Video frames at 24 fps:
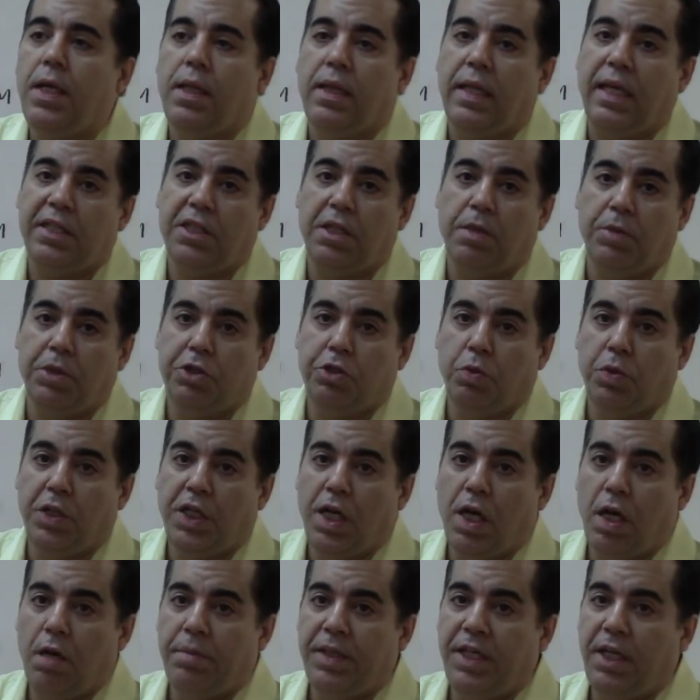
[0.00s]
That's how much would
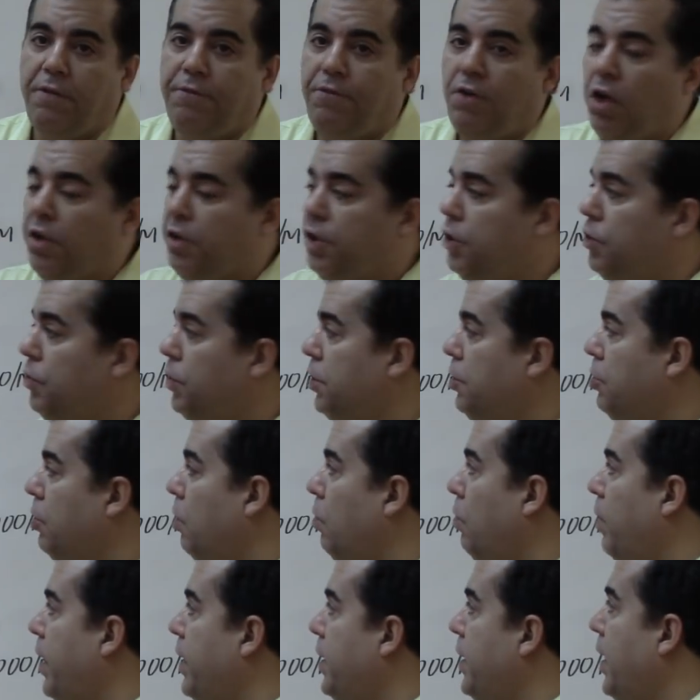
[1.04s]
come in if all the units are
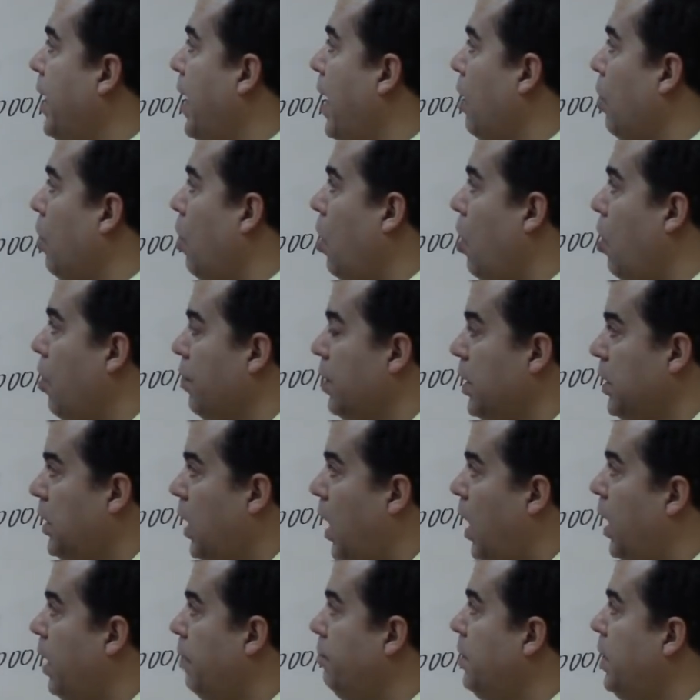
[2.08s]
rented out all the
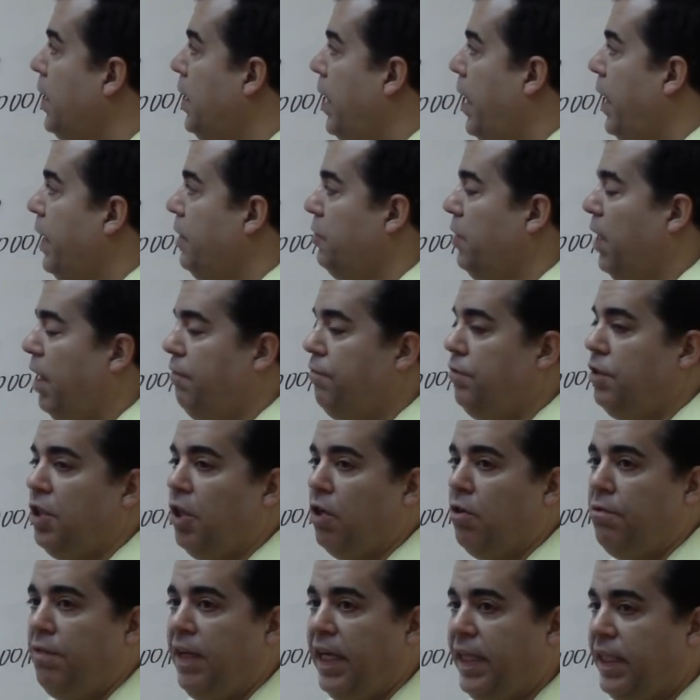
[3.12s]
time and you have
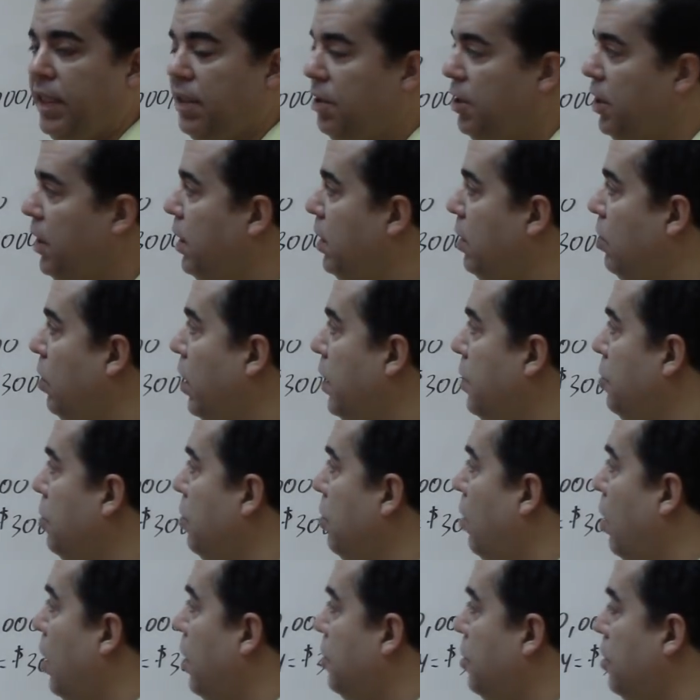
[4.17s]
no vacancy and collection
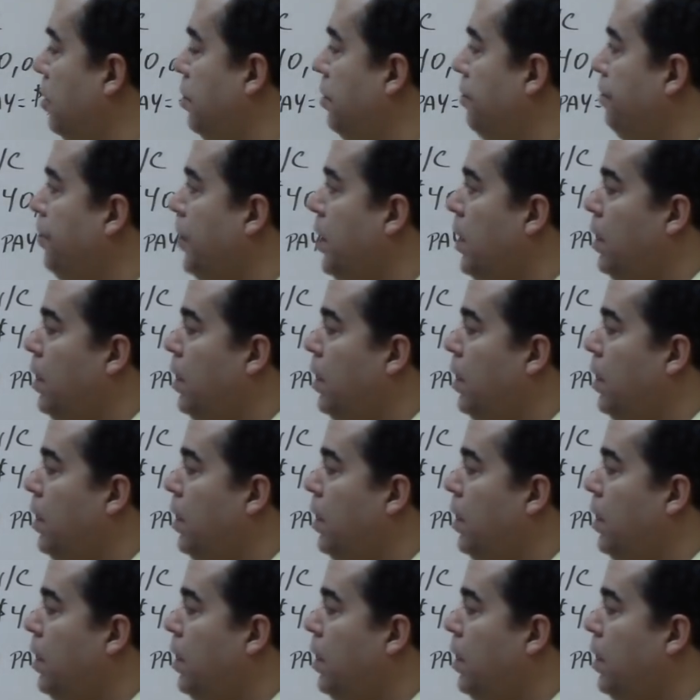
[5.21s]
losses.